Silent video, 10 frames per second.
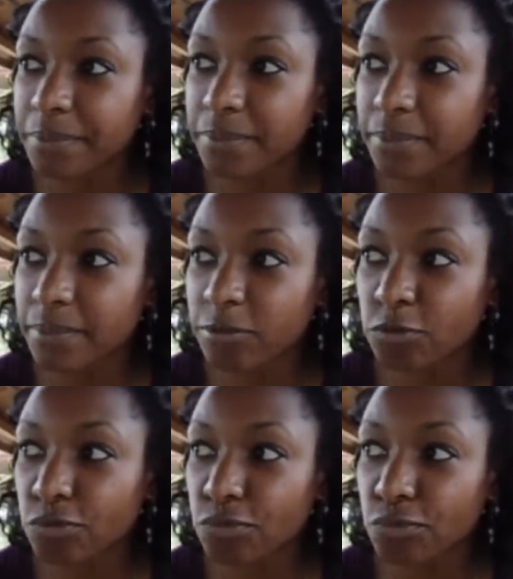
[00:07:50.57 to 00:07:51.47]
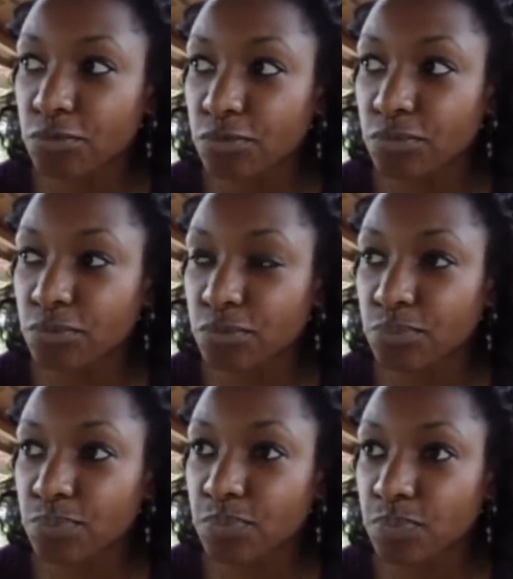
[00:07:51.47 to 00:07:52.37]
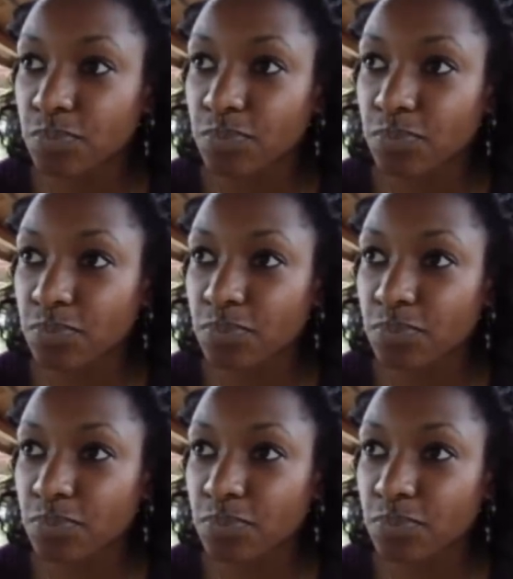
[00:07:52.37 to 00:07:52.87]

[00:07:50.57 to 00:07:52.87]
(silence)